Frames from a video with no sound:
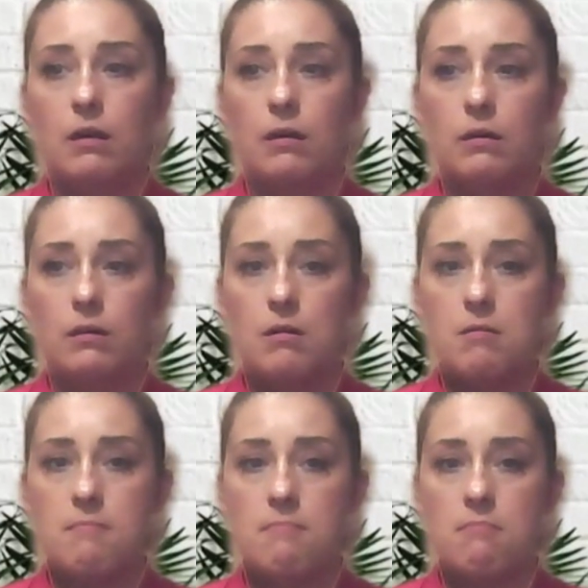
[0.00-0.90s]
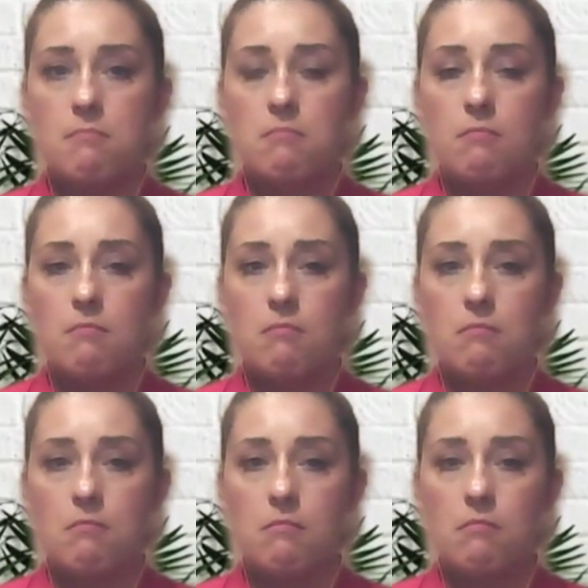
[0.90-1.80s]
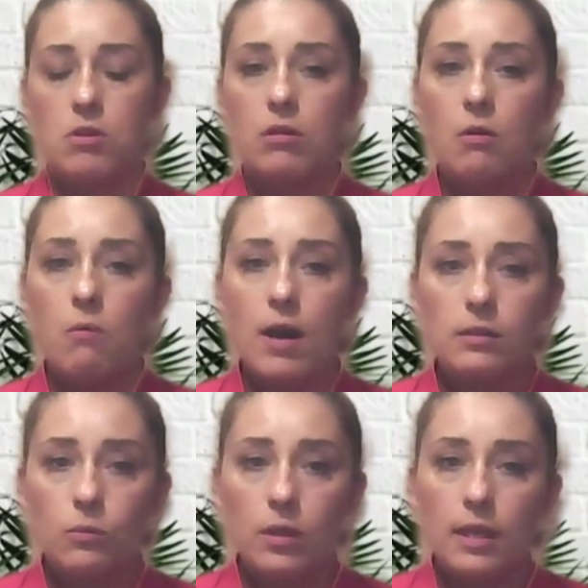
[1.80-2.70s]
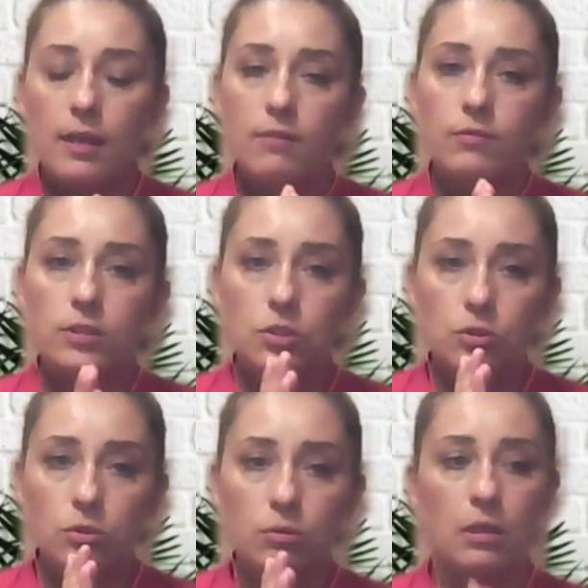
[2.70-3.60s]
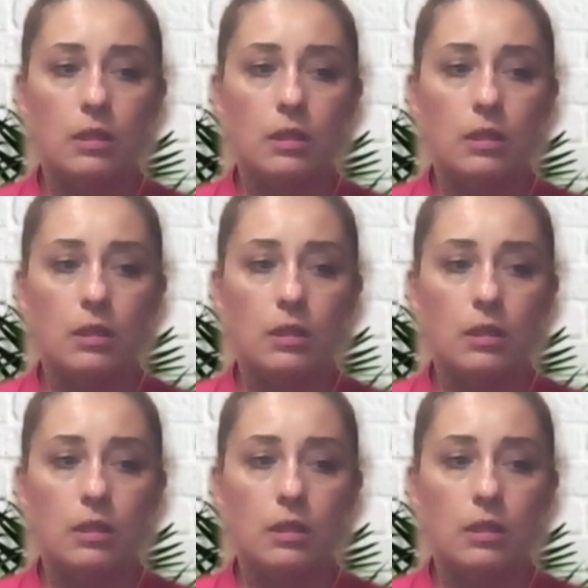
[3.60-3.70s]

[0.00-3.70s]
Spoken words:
Um, you know what? We can even do